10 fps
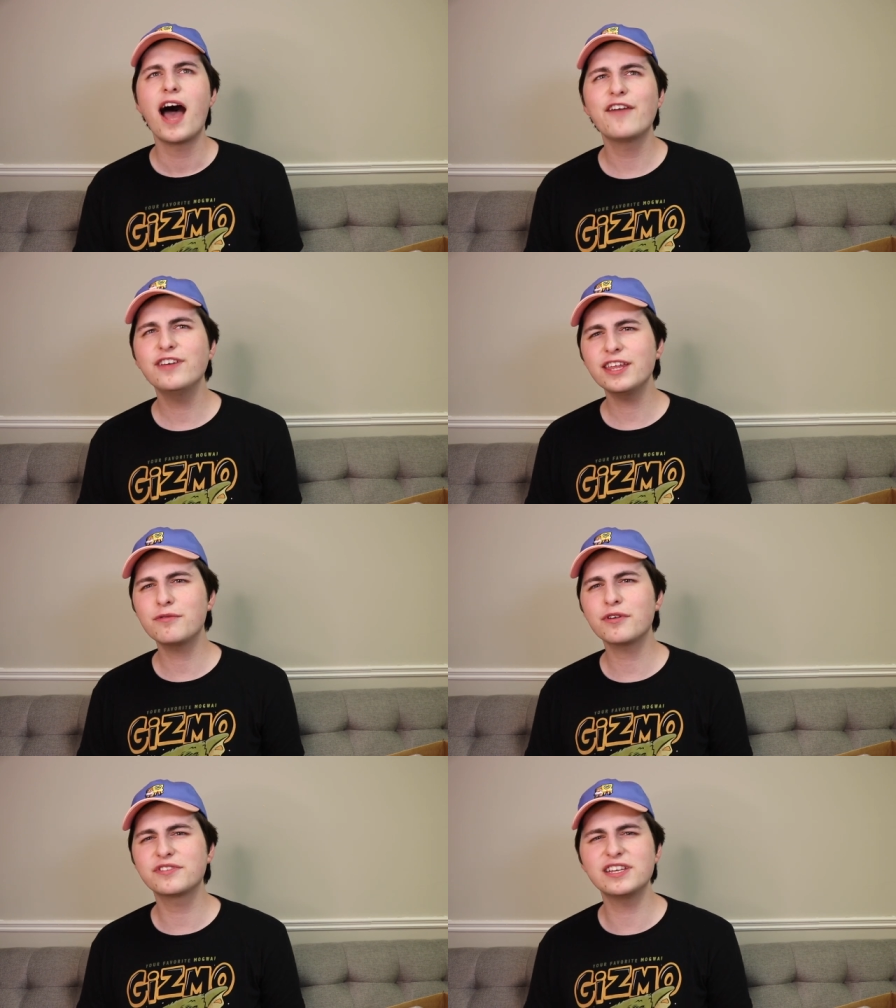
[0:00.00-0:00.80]
I feel like
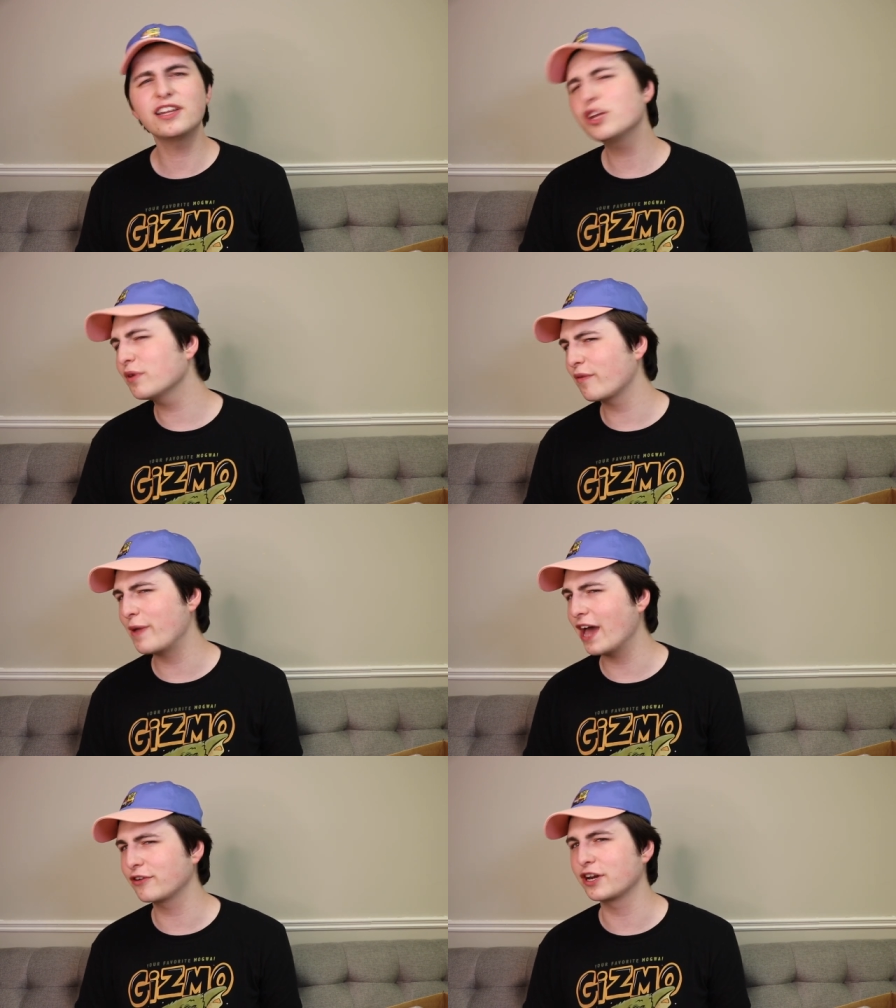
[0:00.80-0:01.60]
we're seeing a little bit of a
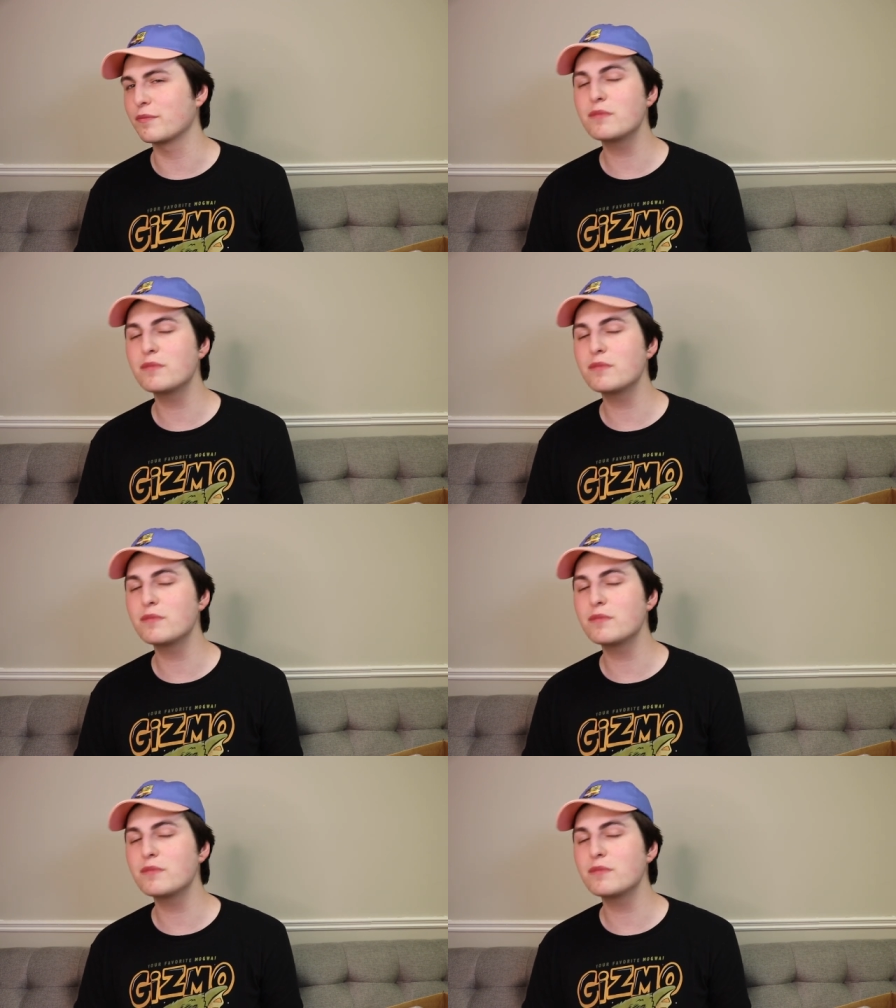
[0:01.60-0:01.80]
pattern here.